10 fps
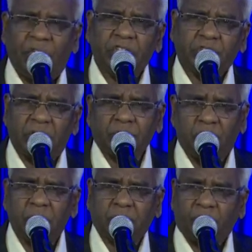Jesus
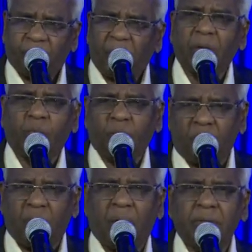looked
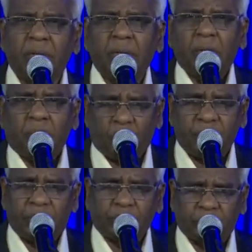forward to
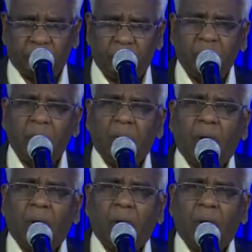this uh,